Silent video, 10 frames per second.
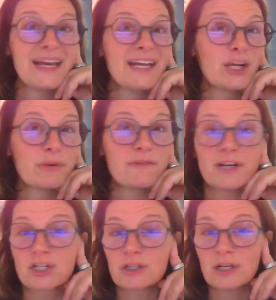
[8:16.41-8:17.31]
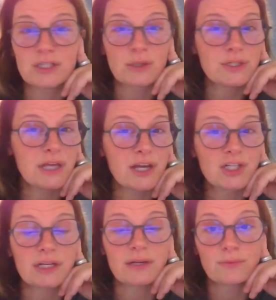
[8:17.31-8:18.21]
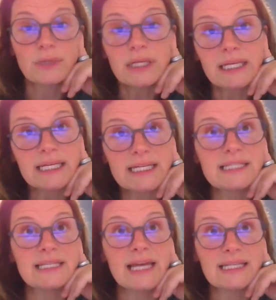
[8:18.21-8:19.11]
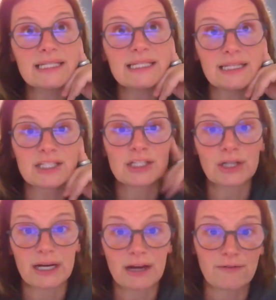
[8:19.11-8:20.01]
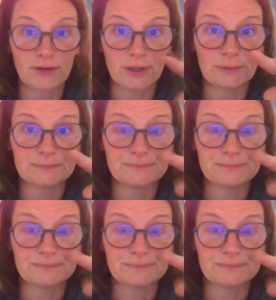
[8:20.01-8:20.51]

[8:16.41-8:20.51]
Your professional association really is the entity that's looking out for you,